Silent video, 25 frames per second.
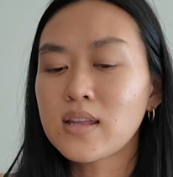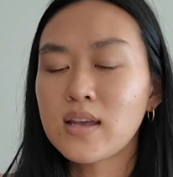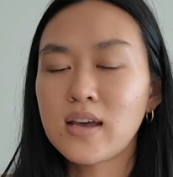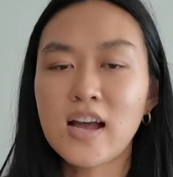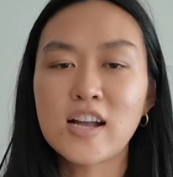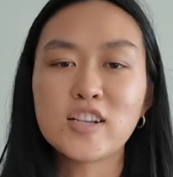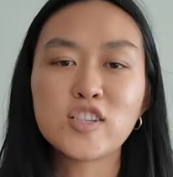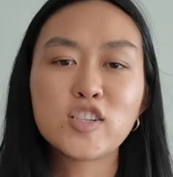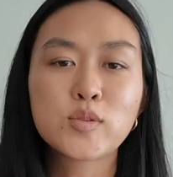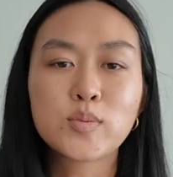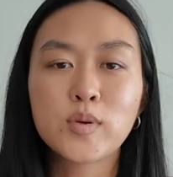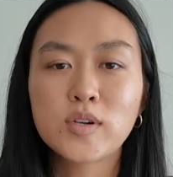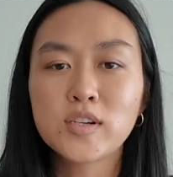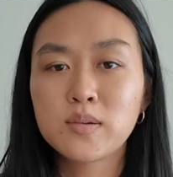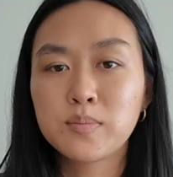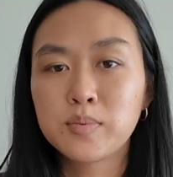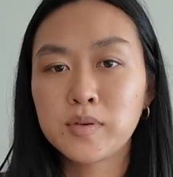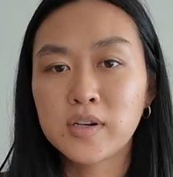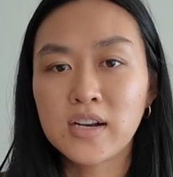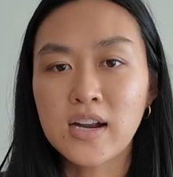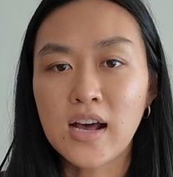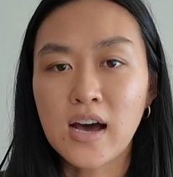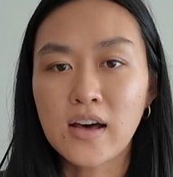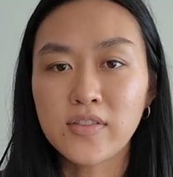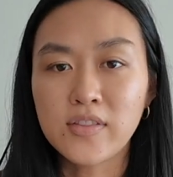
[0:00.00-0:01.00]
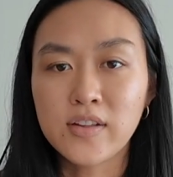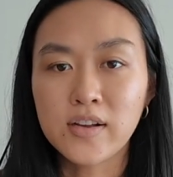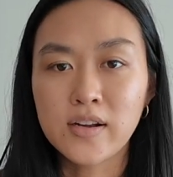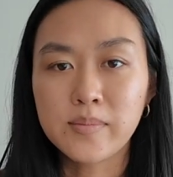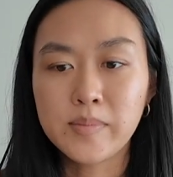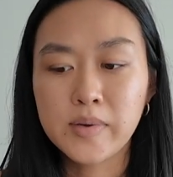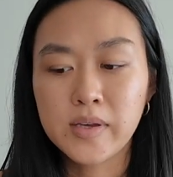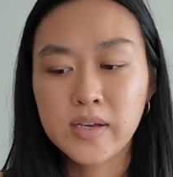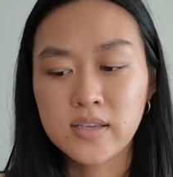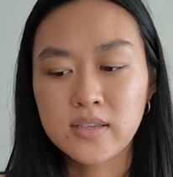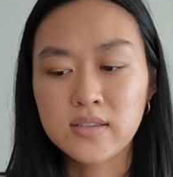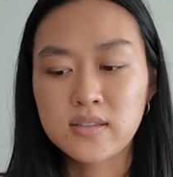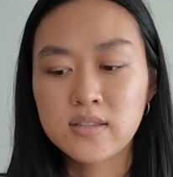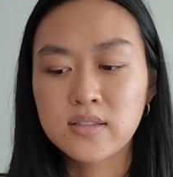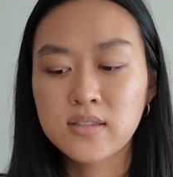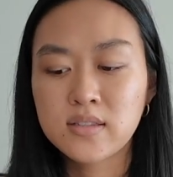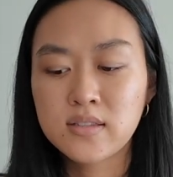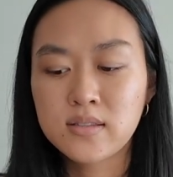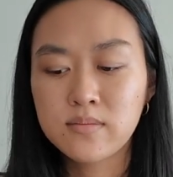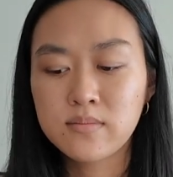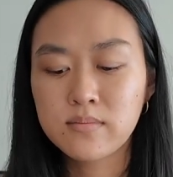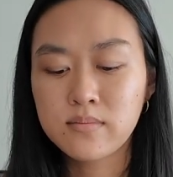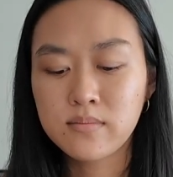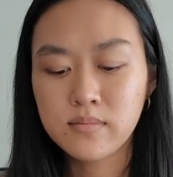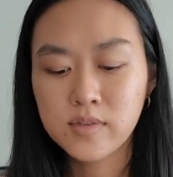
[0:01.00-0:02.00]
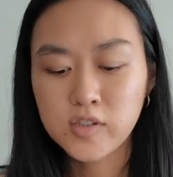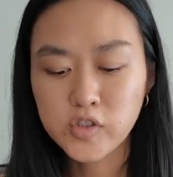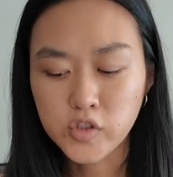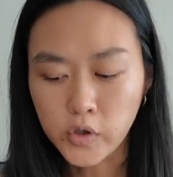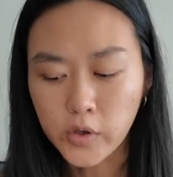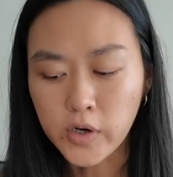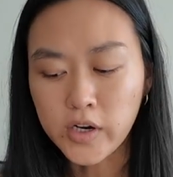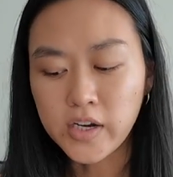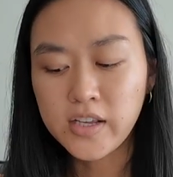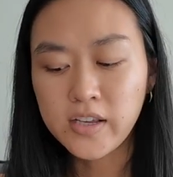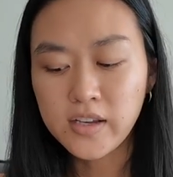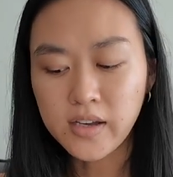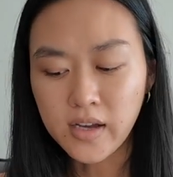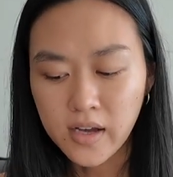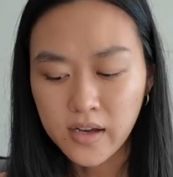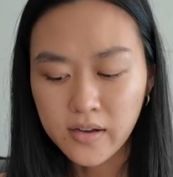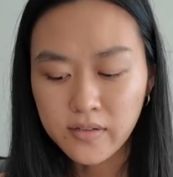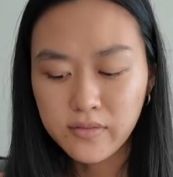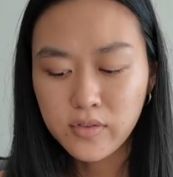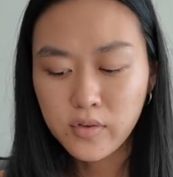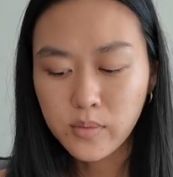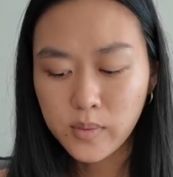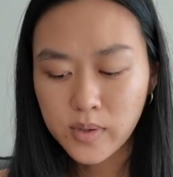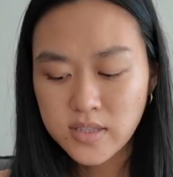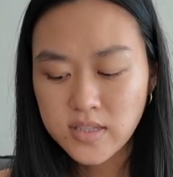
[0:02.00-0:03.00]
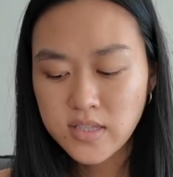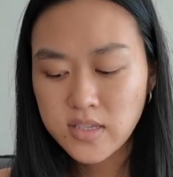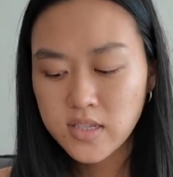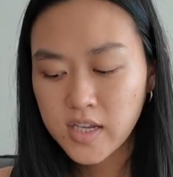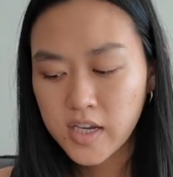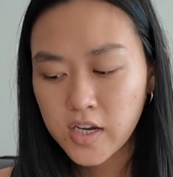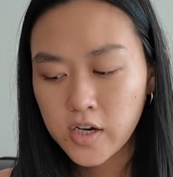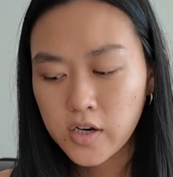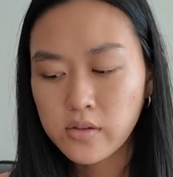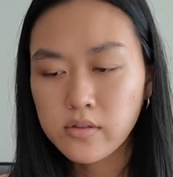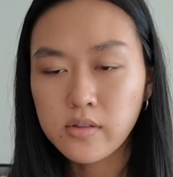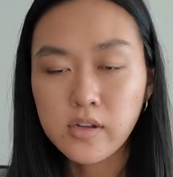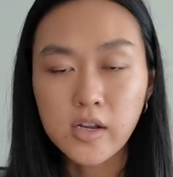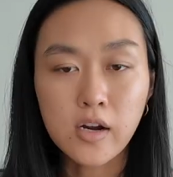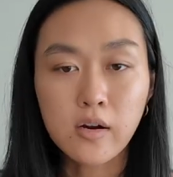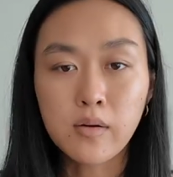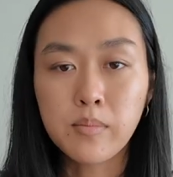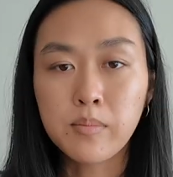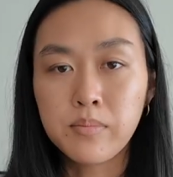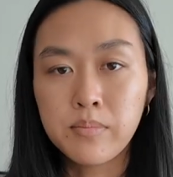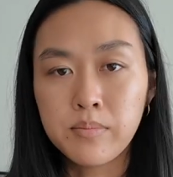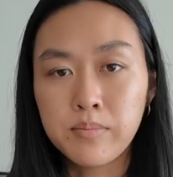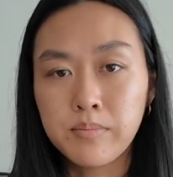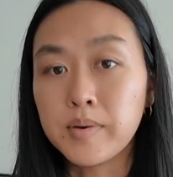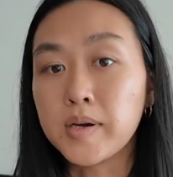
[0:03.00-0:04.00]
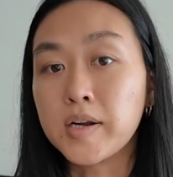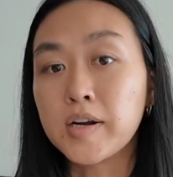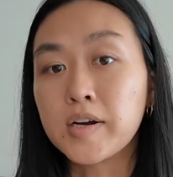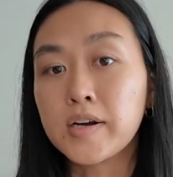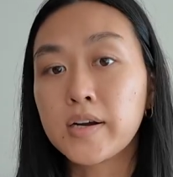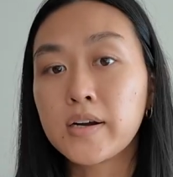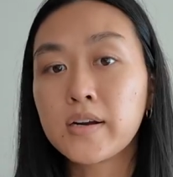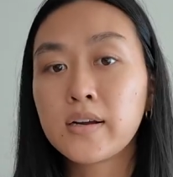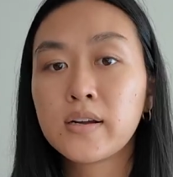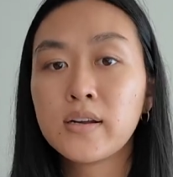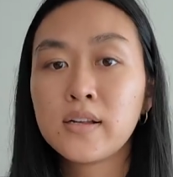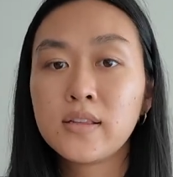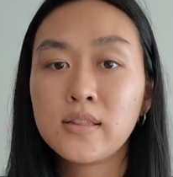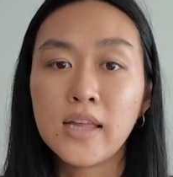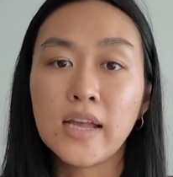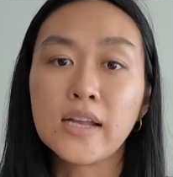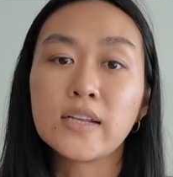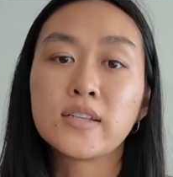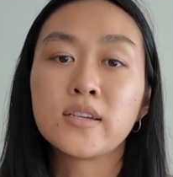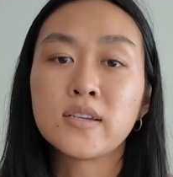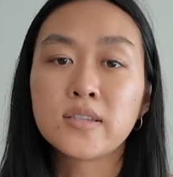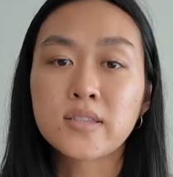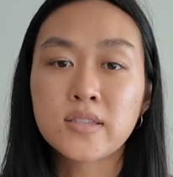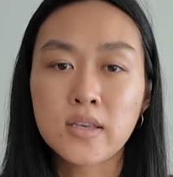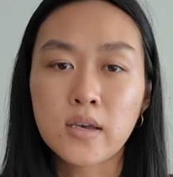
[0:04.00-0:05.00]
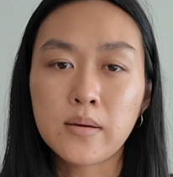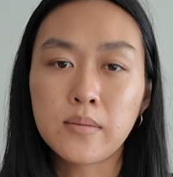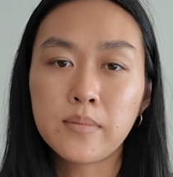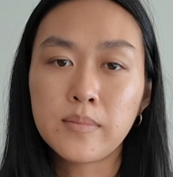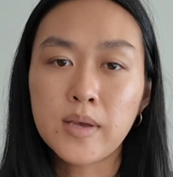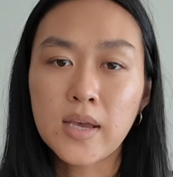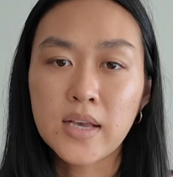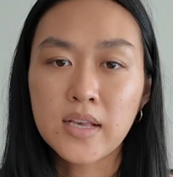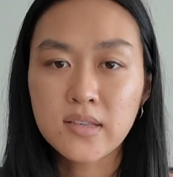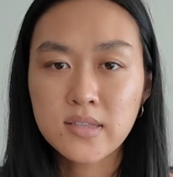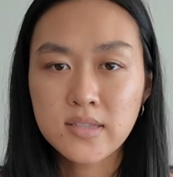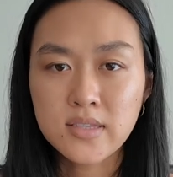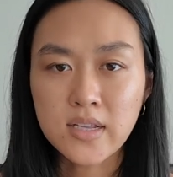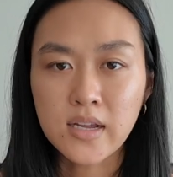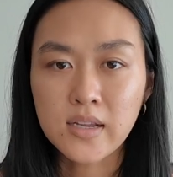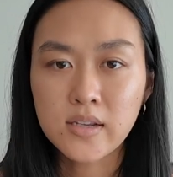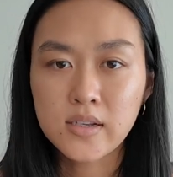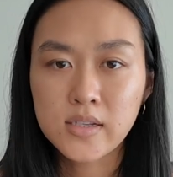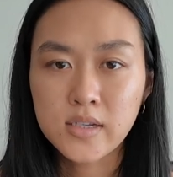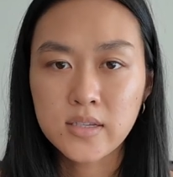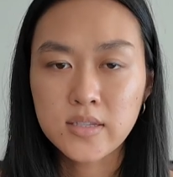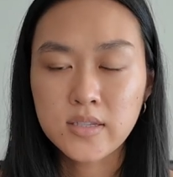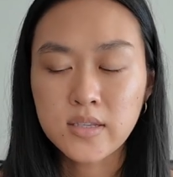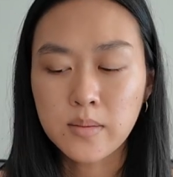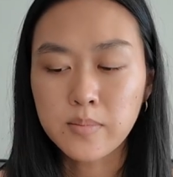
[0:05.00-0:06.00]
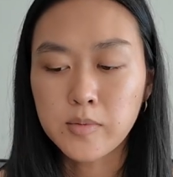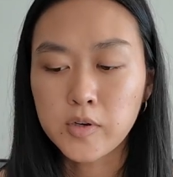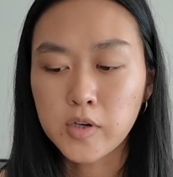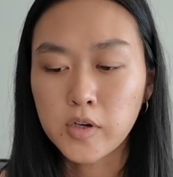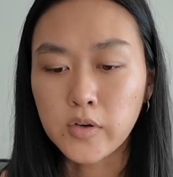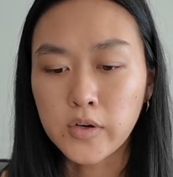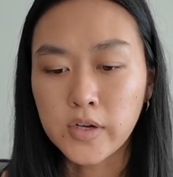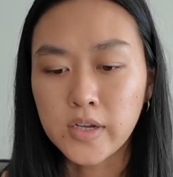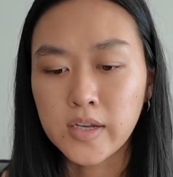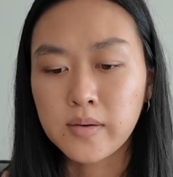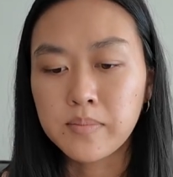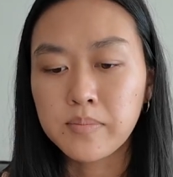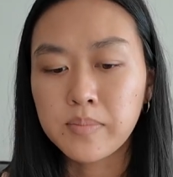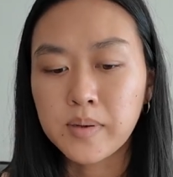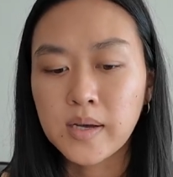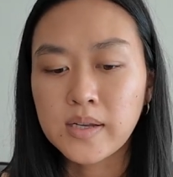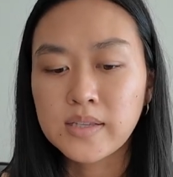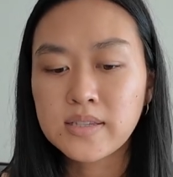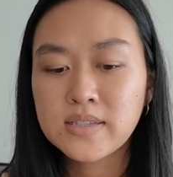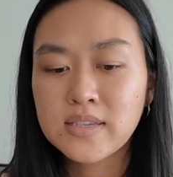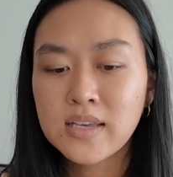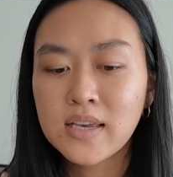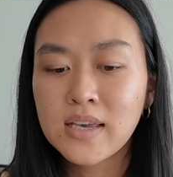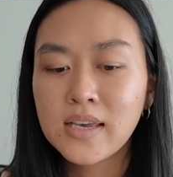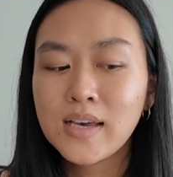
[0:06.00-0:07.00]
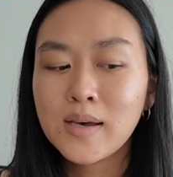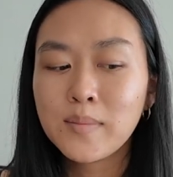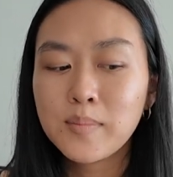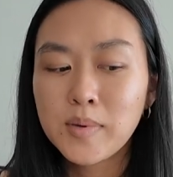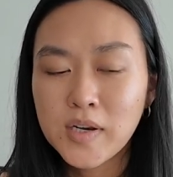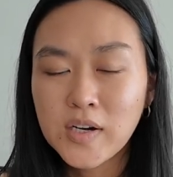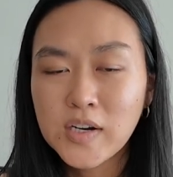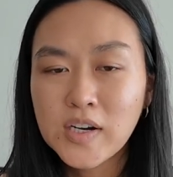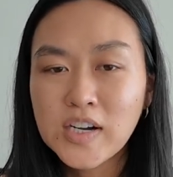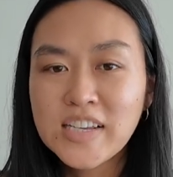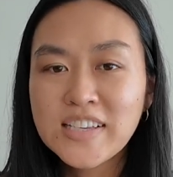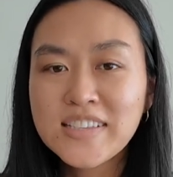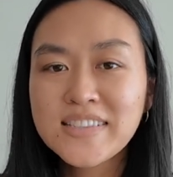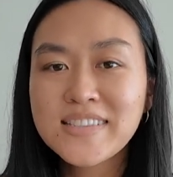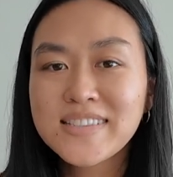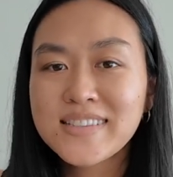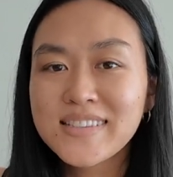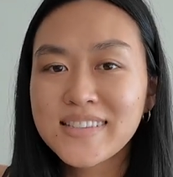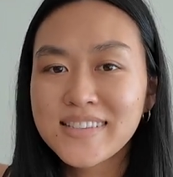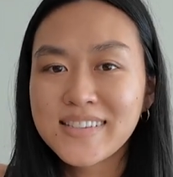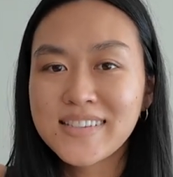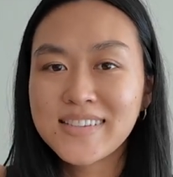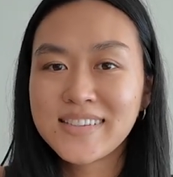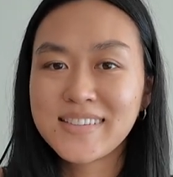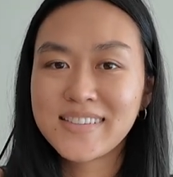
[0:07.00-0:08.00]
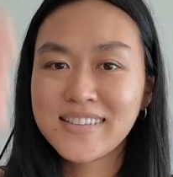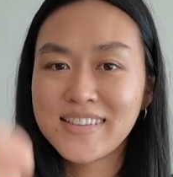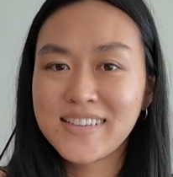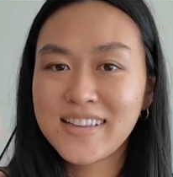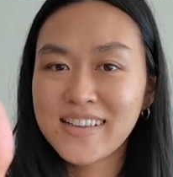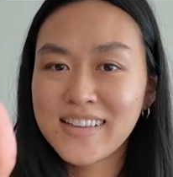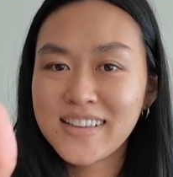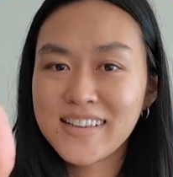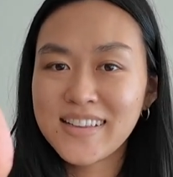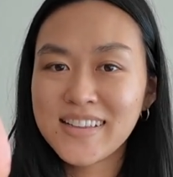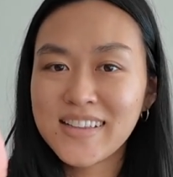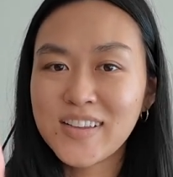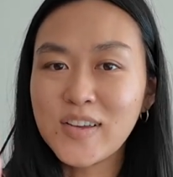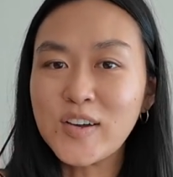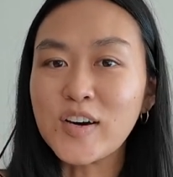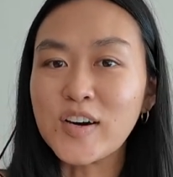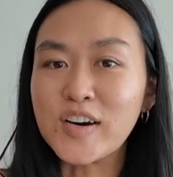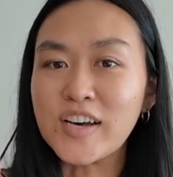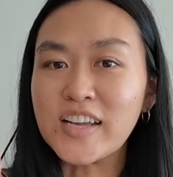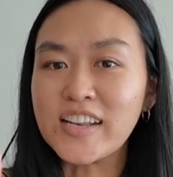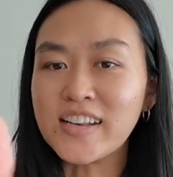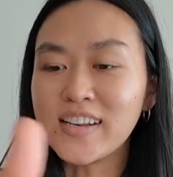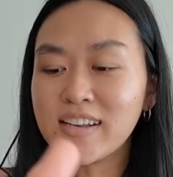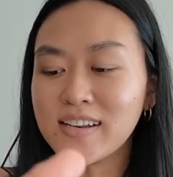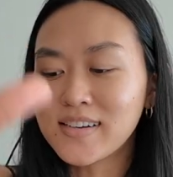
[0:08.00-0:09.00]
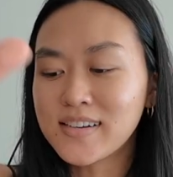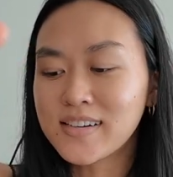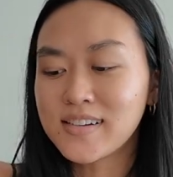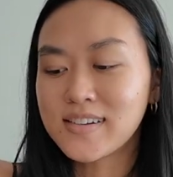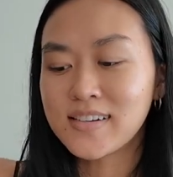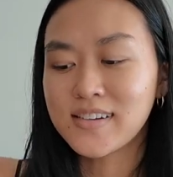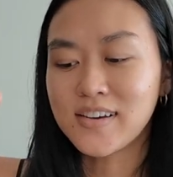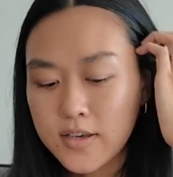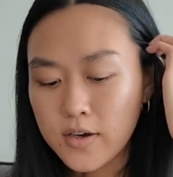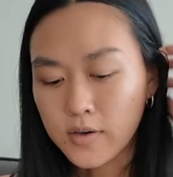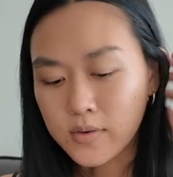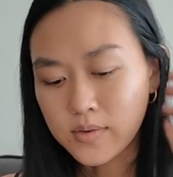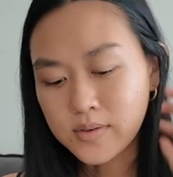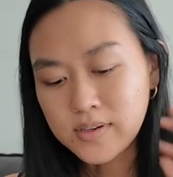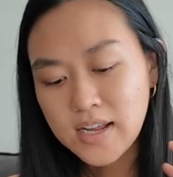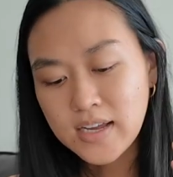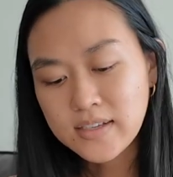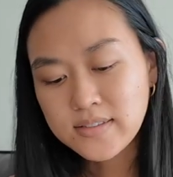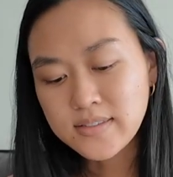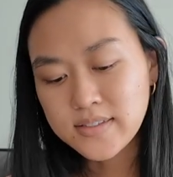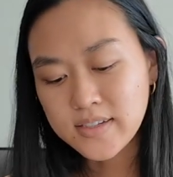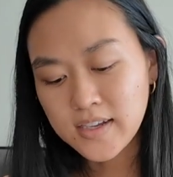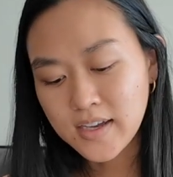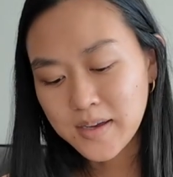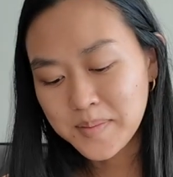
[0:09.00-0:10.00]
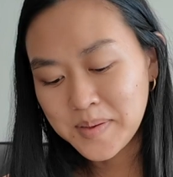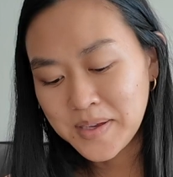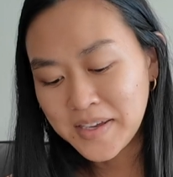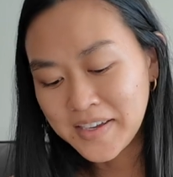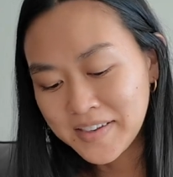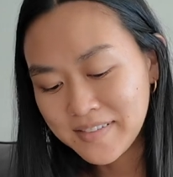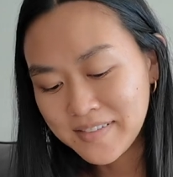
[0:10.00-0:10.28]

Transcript: I just wanted to put it out there because majority of the ones in here, they're bitter, like to some extent, to some degree, but bitterness, good. So next up,